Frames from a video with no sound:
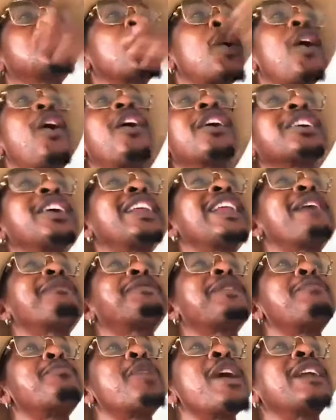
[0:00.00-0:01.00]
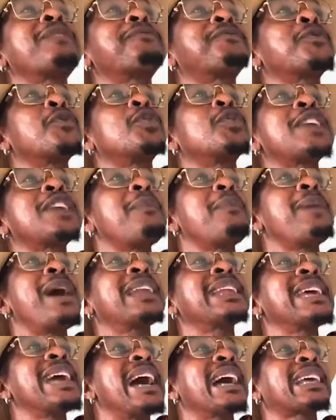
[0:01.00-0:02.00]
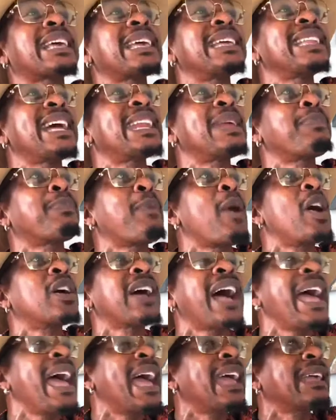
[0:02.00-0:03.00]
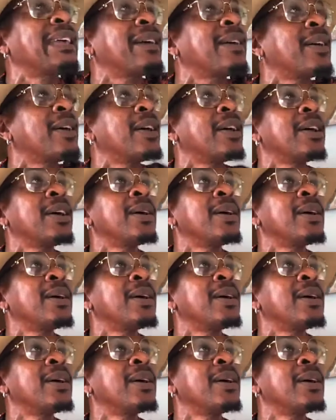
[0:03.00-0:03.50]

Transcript: you left the breadfruit down on the akin of the boat, hey!